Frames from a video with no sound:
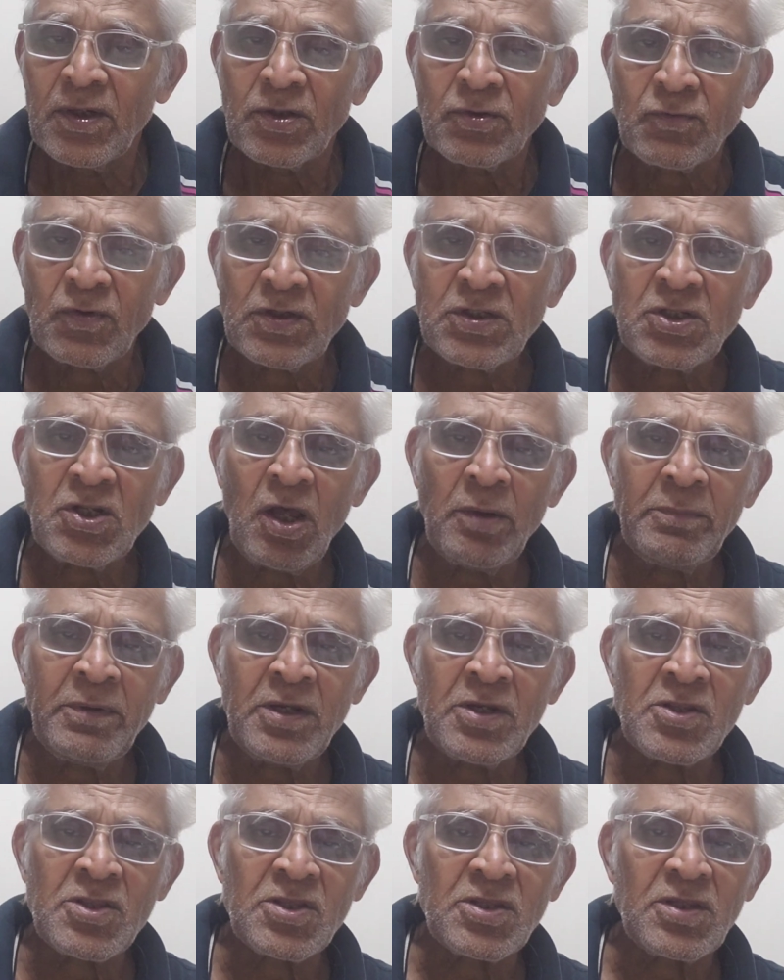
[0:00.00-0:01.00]
Tvasta
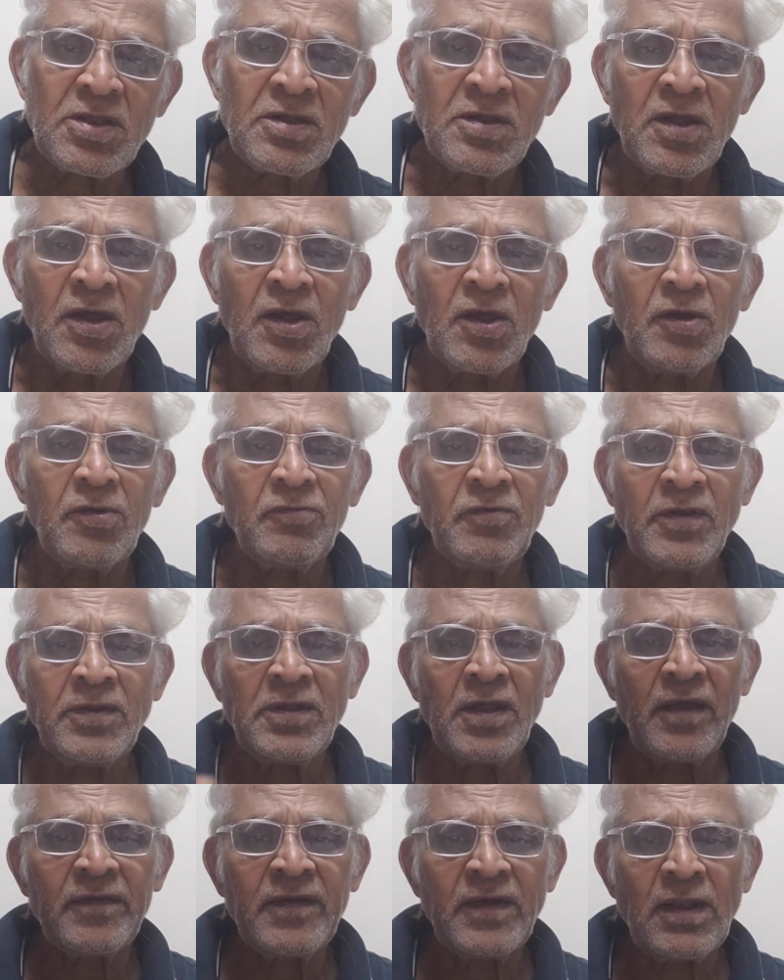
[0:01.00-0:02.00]
means when
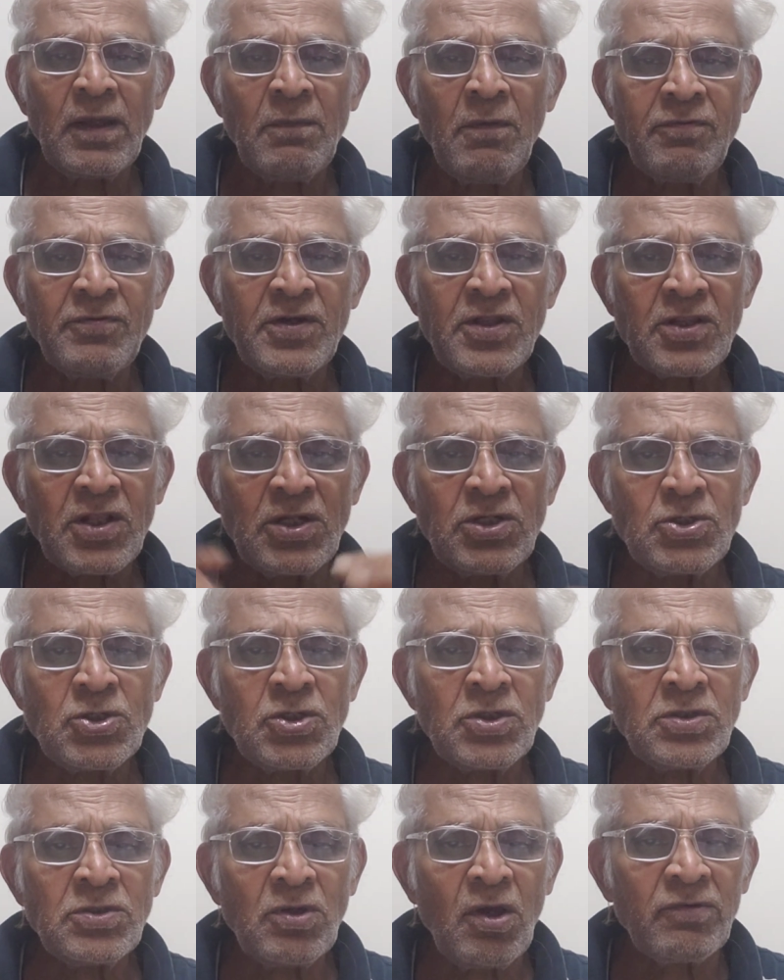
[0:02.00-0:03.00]
at the time of
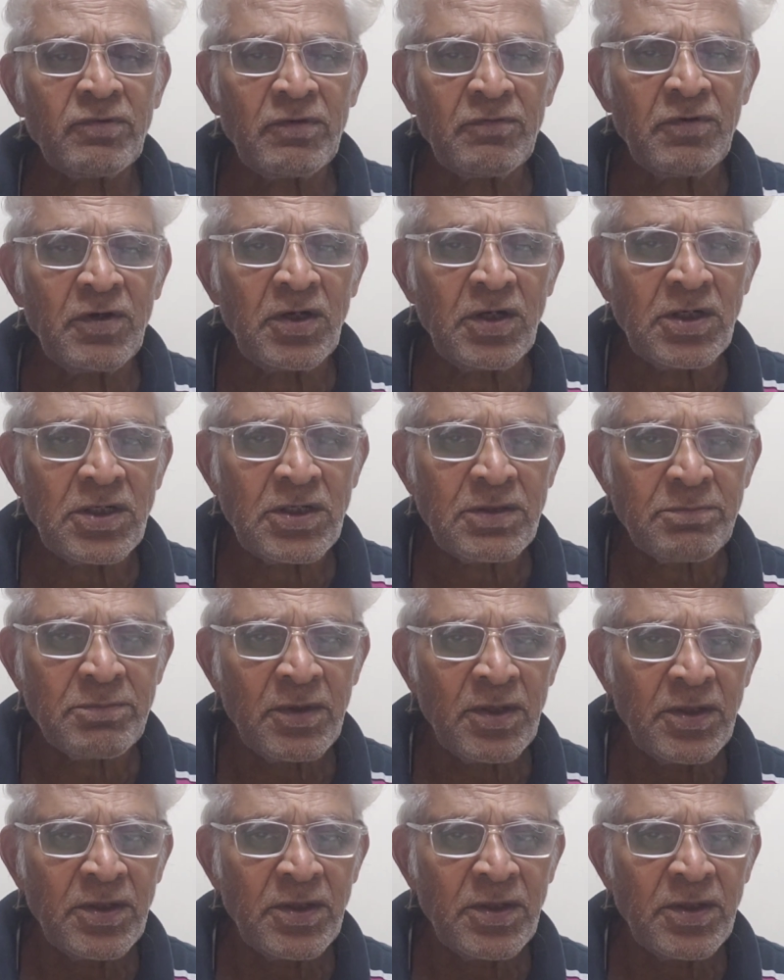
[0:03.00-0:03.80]
dissolution of the world,